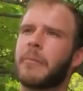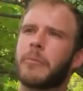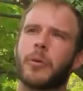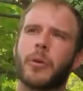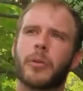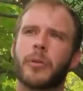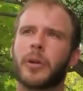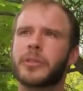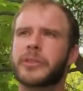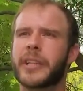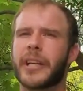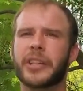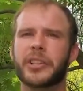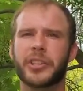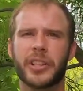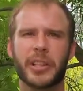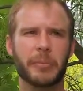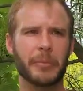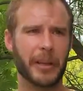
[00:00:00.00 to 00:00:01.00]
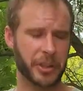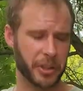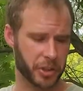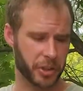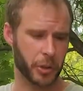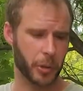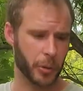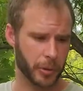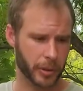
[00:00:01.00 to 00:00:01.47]
more rotation in my
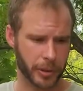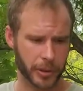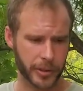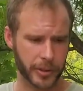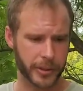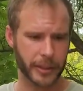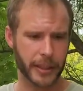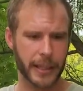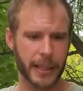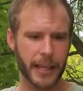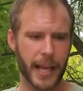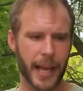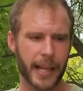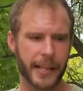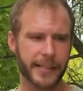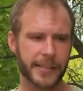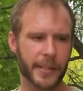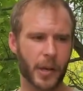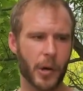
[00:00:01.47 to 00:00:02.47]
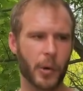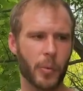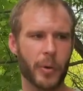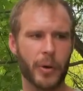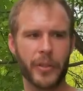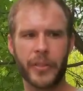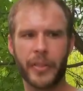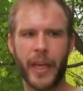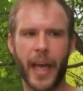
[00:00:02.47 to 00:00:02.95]
shoulders. And so
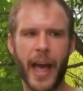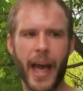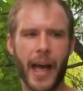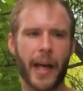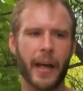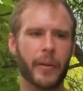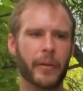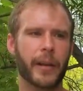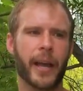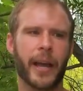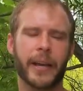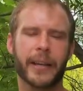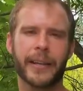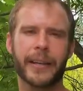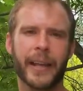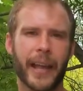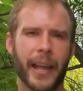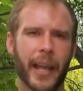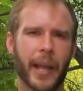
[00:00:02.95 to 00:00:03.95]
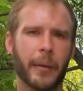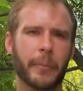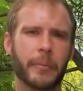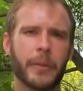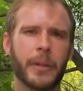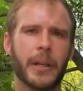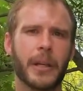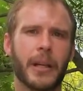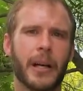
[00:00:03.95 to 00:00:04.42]
with that kind of came
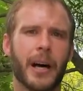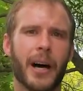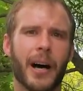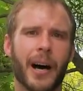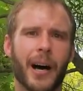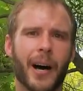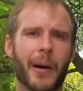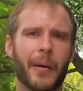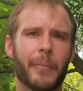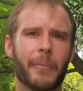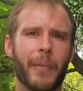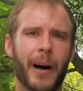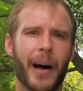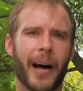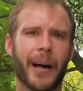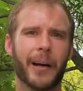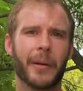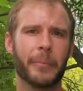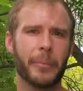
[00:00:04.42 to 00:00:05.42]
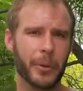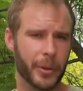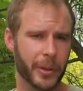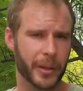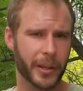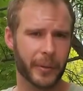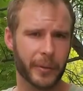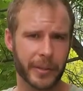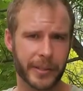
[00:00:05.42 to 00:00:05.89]
my
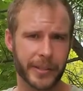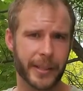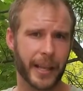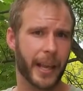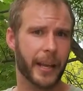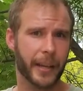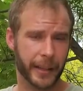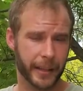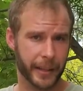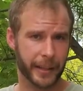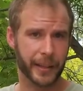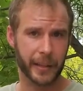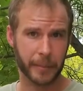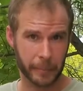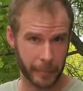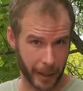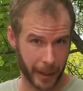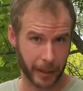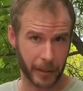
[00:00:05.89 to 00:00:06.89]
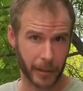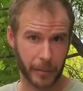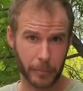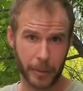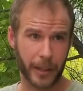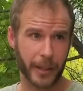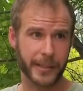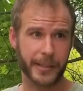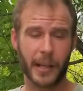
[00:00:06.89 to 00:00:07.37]
ability with skating getting better
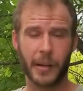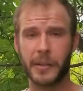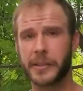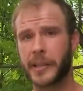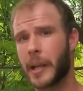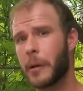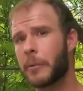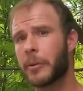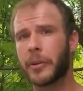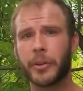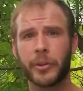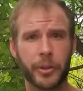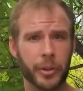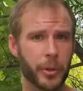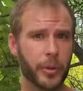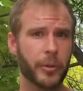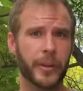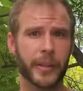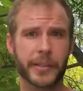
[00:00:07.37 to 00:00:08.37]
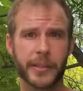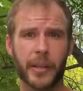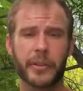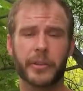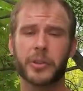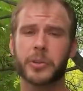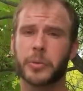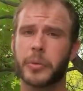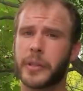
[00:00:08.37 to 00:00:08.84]
because I was able to do these other
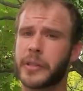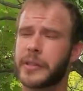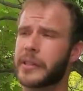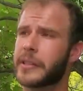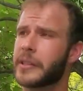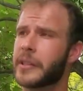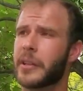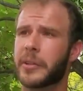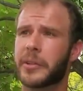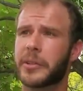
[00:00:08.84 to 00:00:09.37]
twists, these other